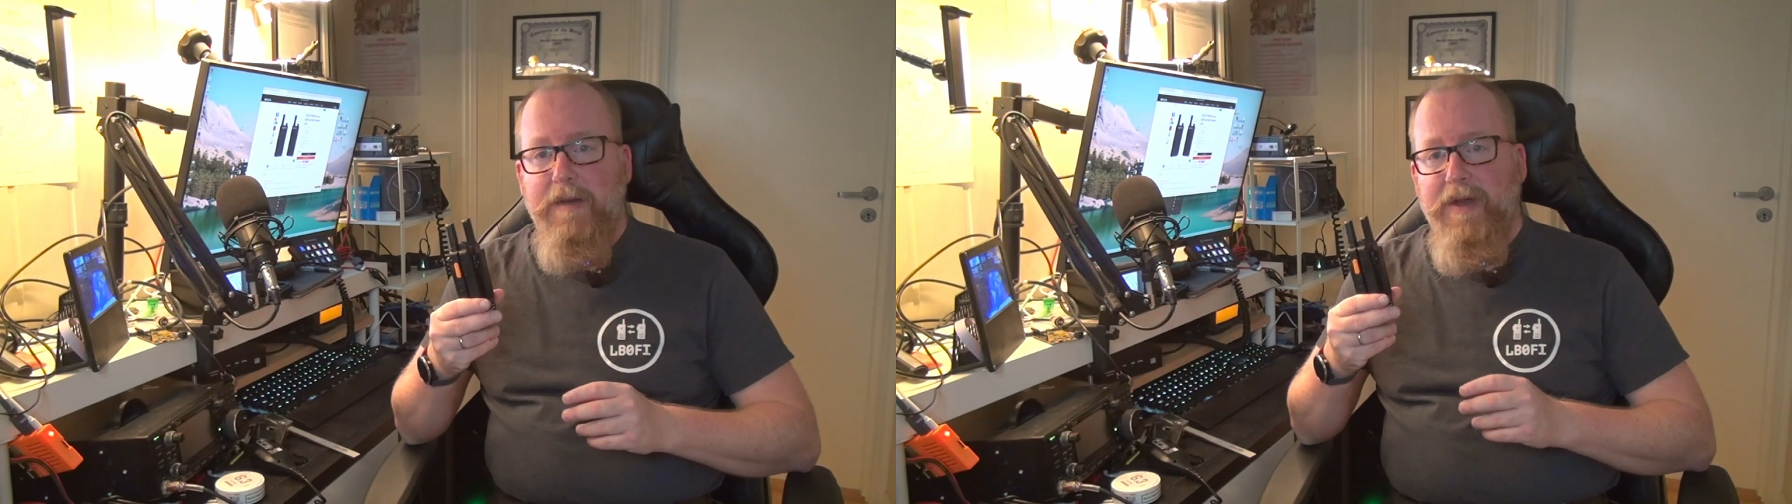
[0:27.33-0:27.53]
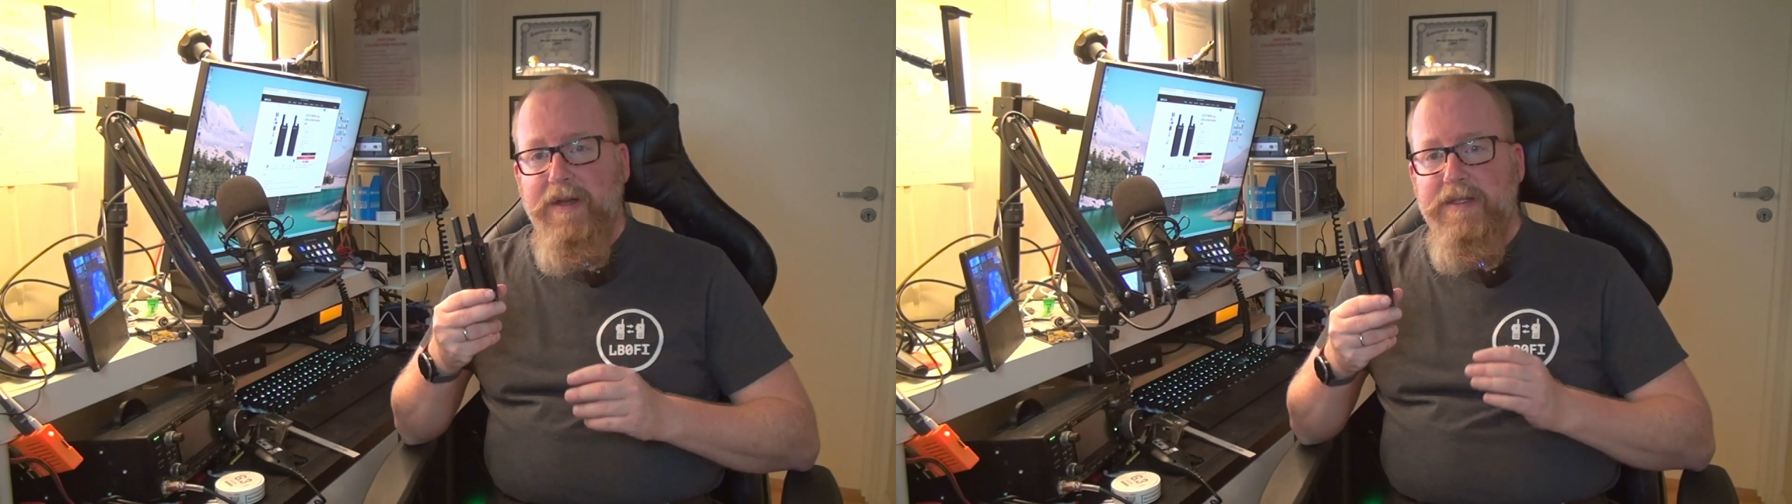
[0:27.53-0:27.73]

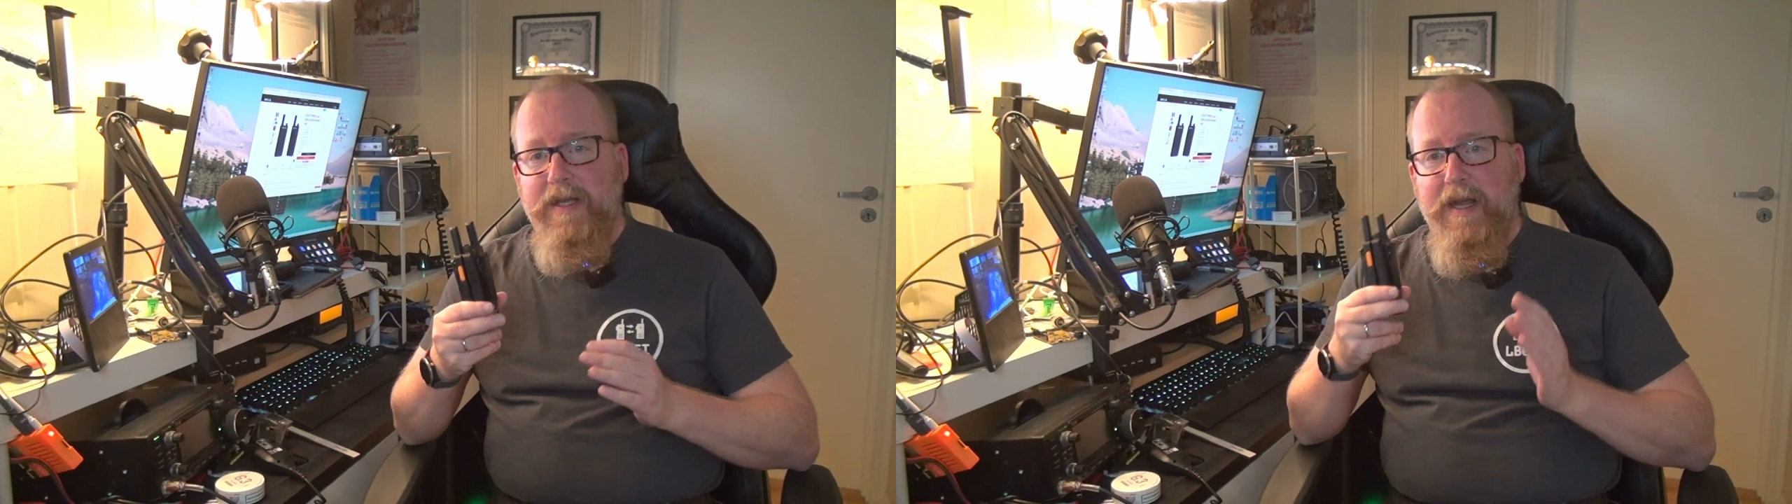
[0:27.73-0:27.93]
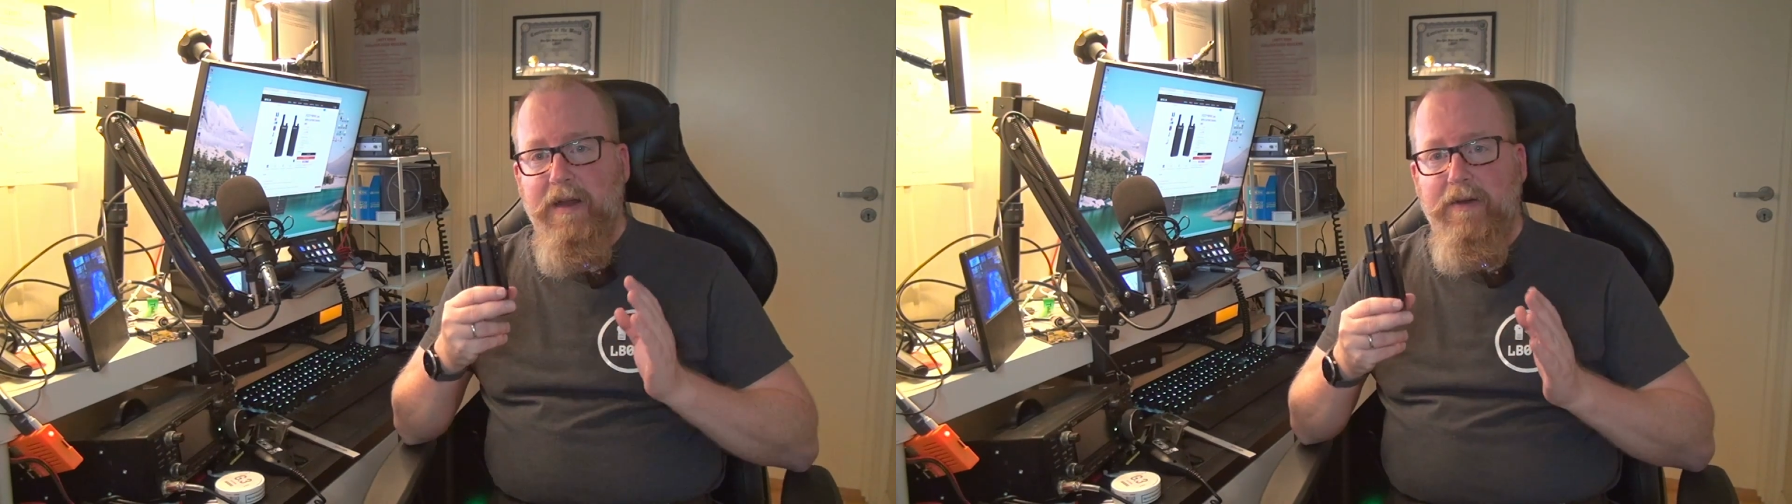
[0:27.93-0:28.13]
I'm going to
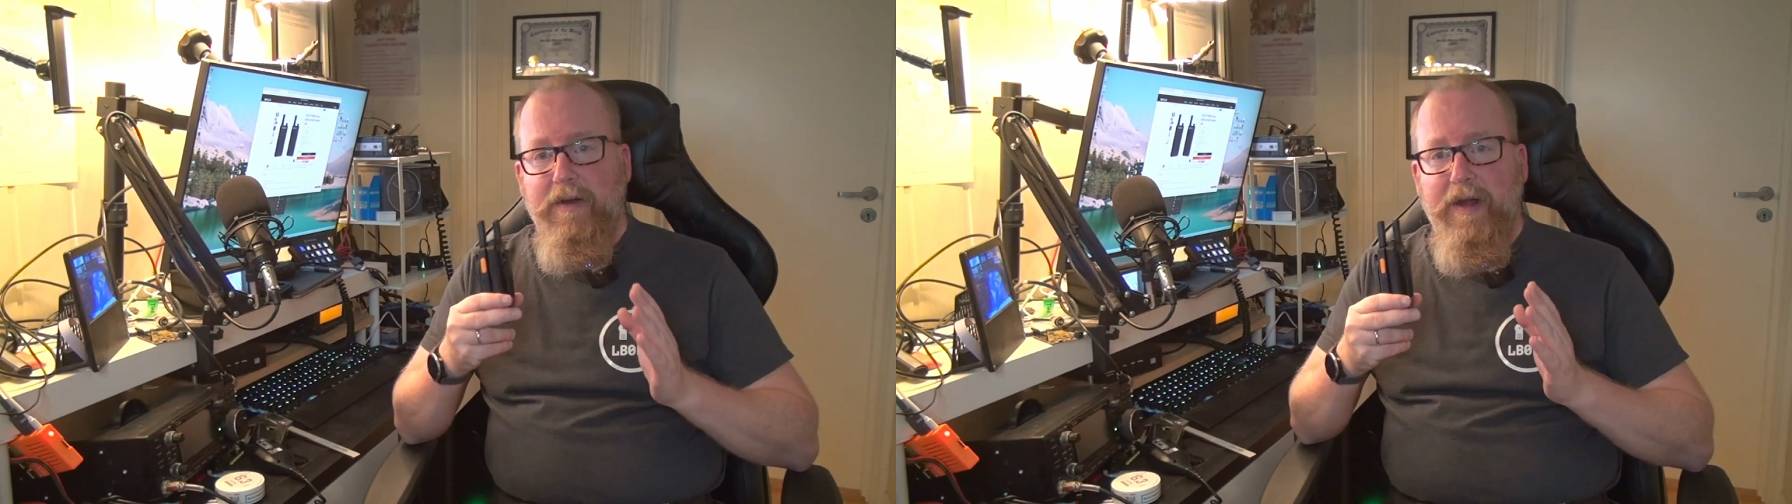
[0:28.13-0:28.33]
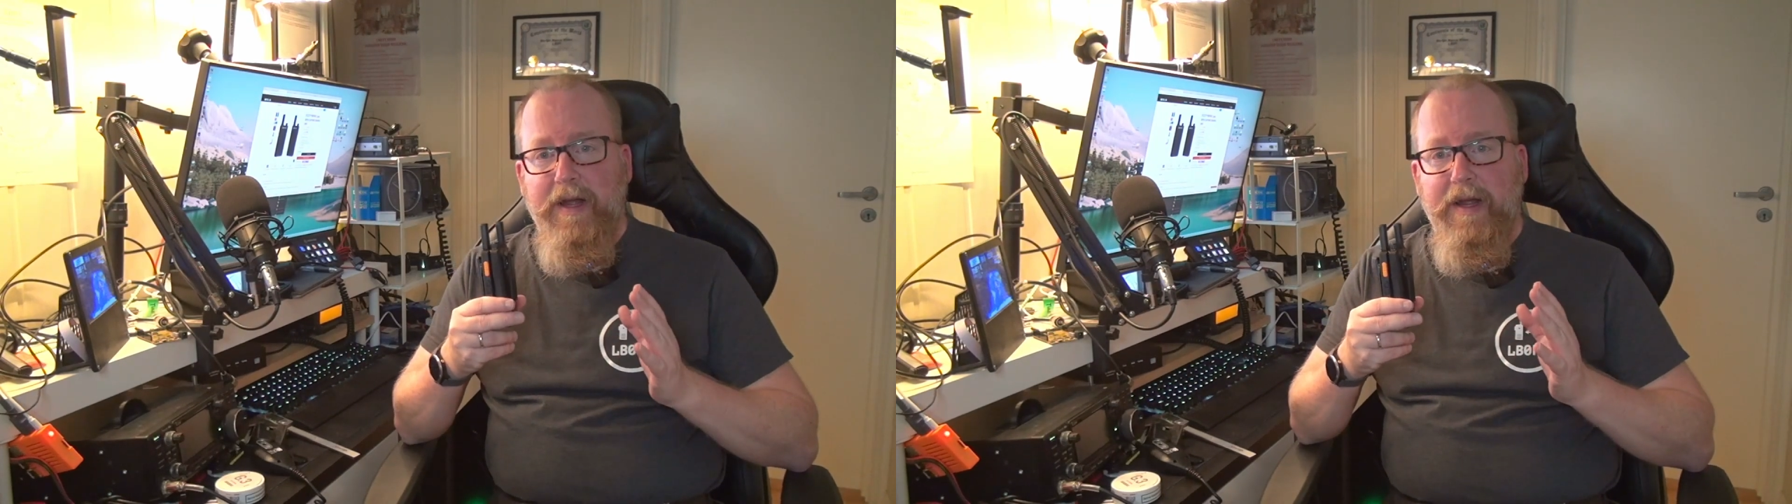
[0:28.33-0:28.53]
say here
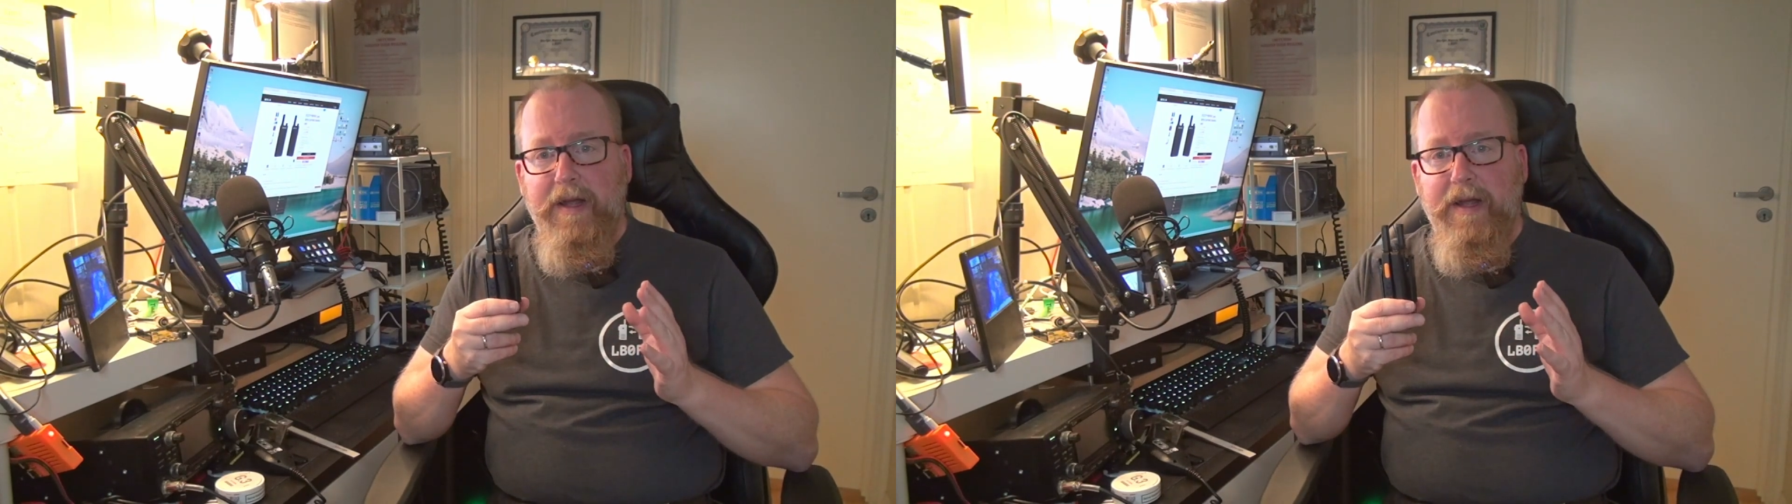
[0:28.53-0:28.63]
today